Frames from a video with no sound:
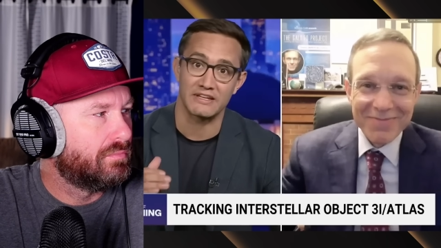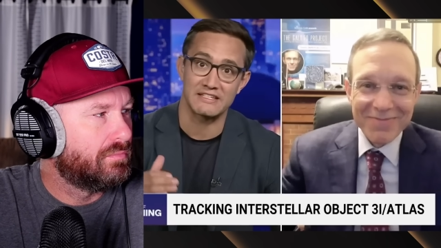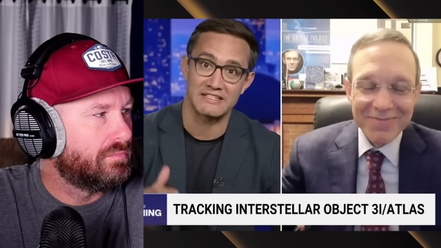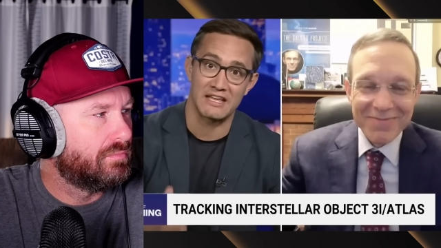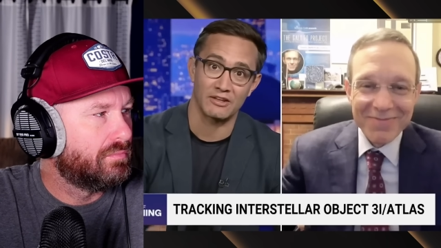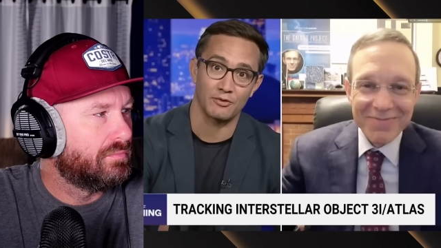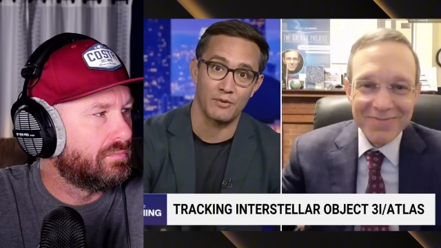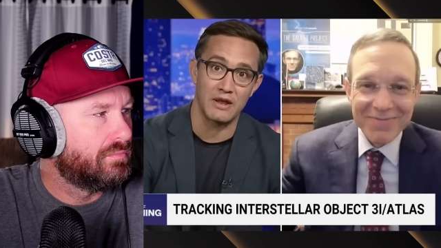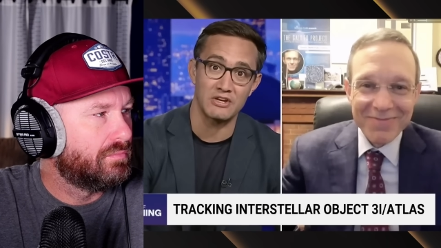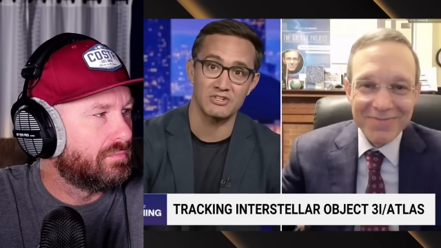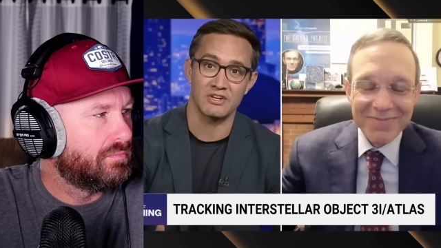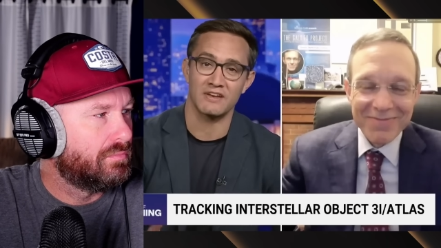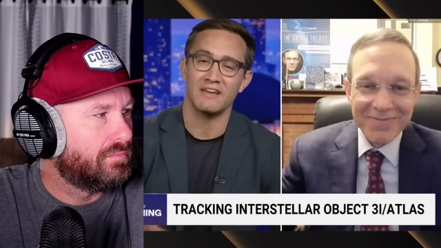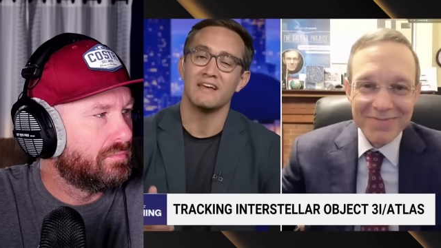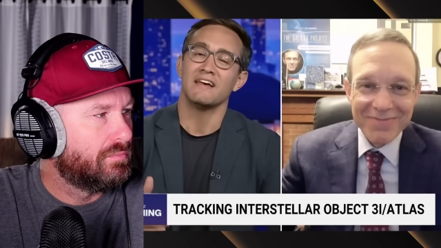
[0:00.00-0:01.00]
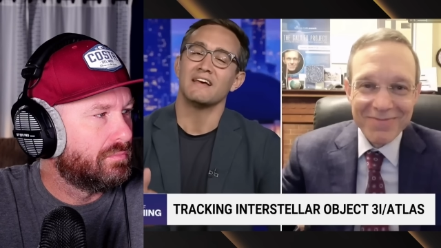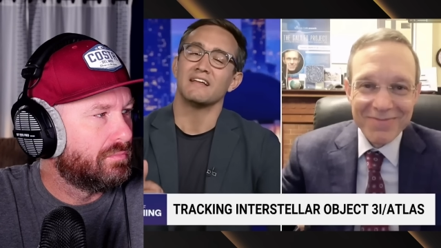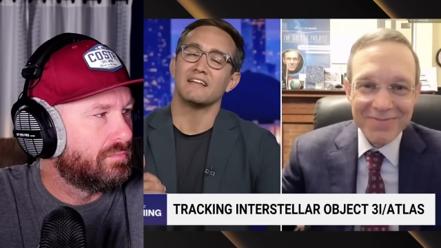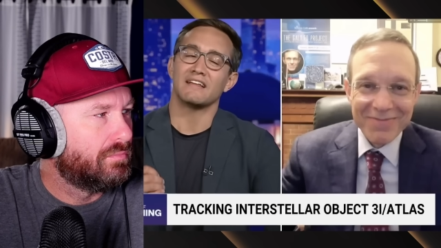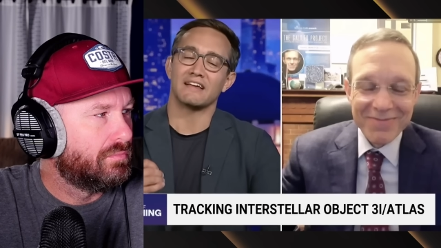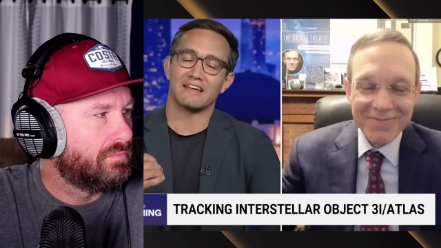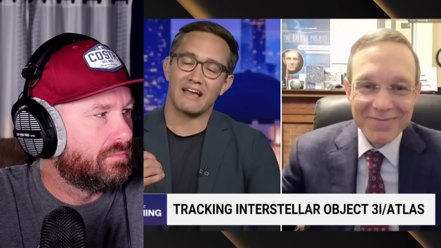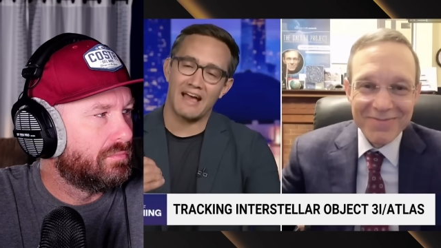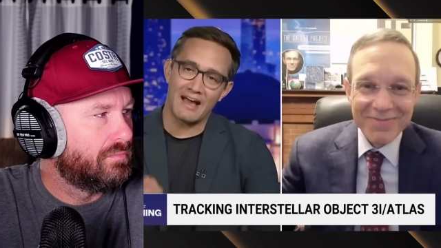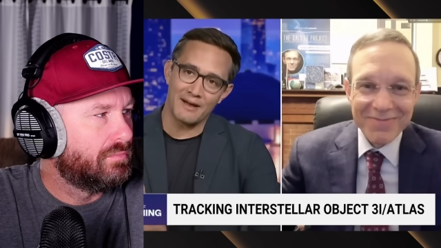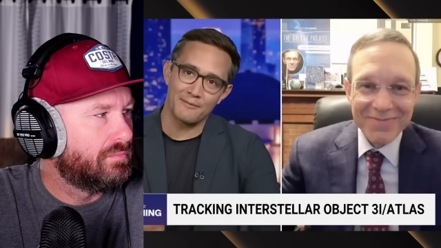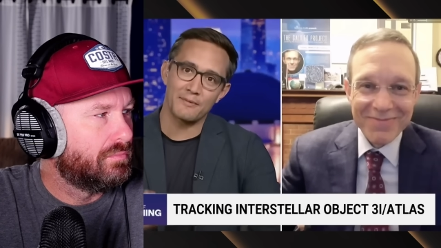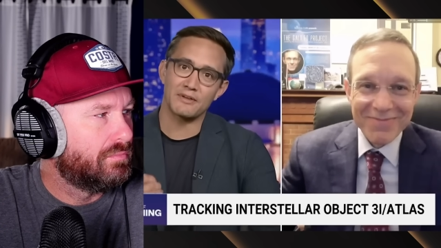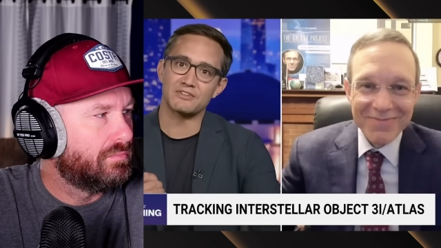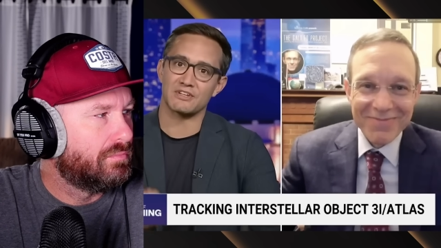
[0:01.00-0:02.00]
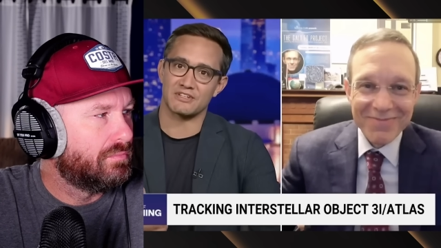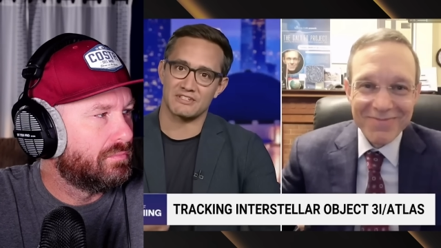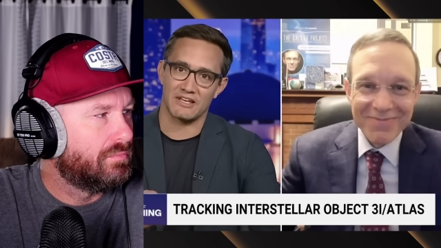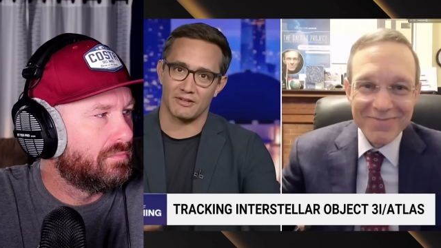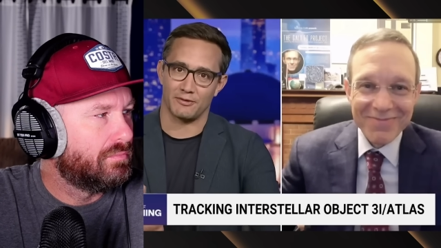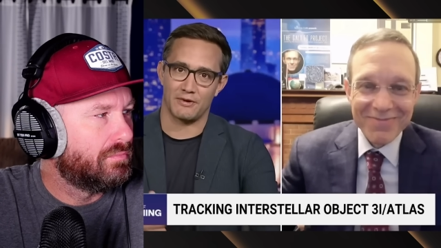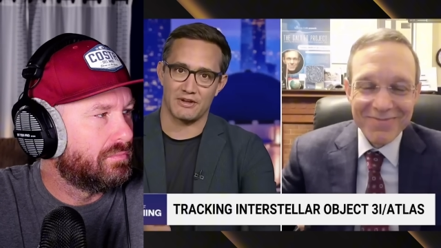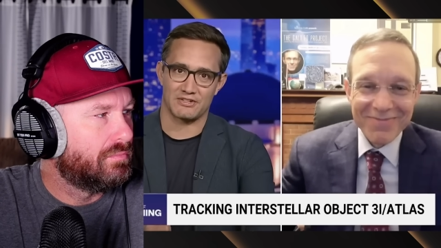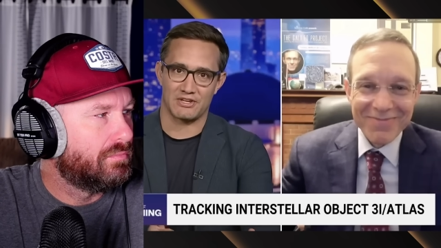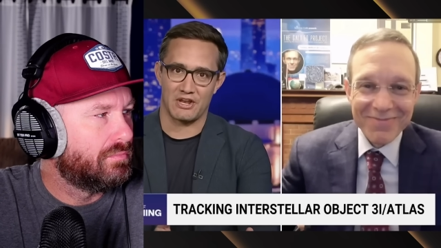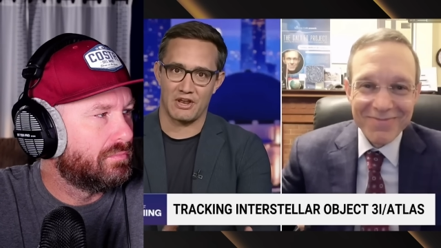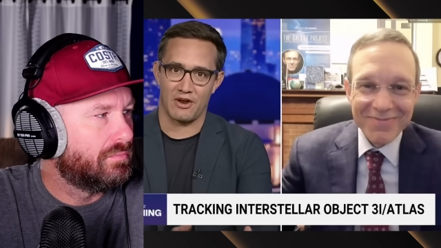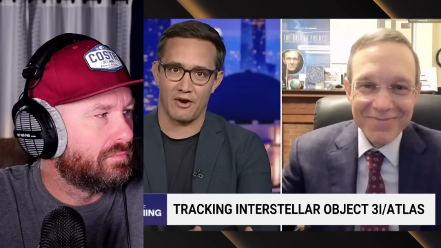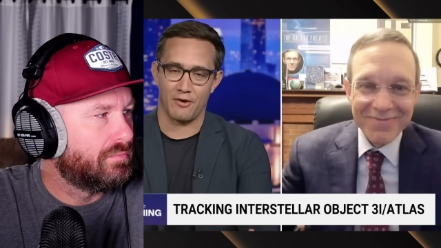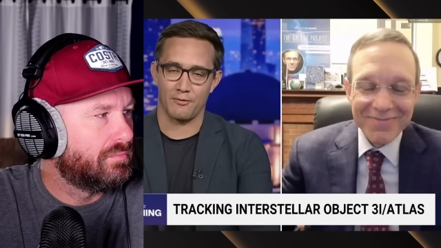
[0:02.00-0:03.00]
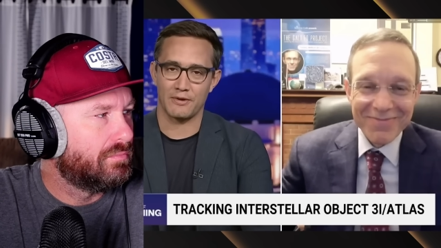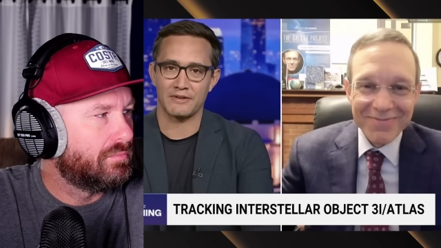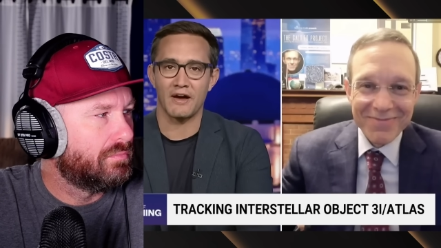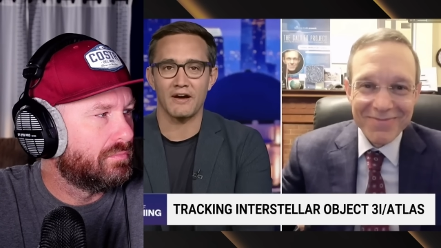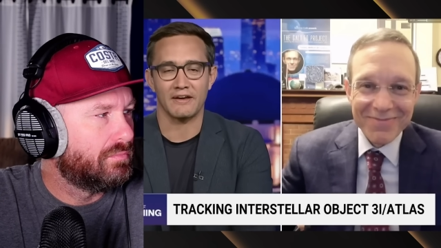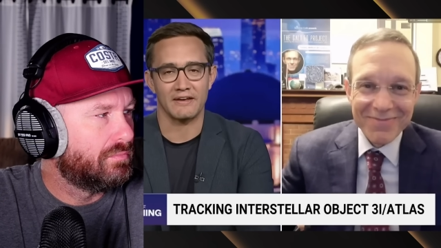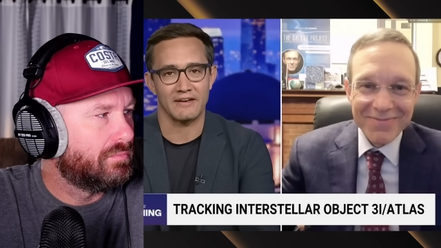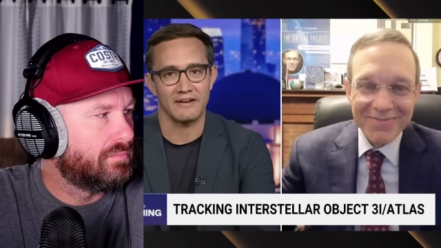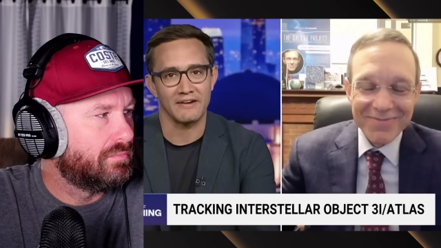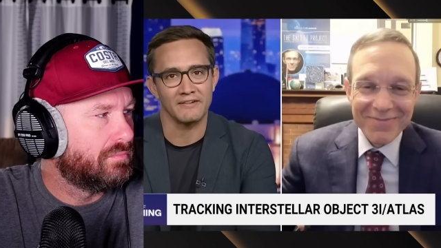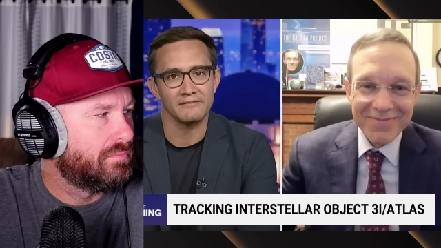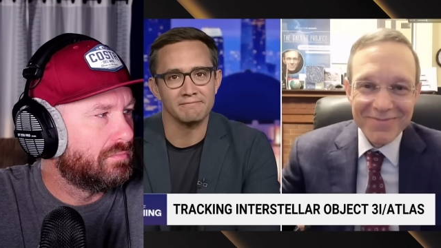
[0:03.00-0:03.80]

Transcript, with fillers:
Speaker 1: acceleration. Like, how much acceleration are we talking here?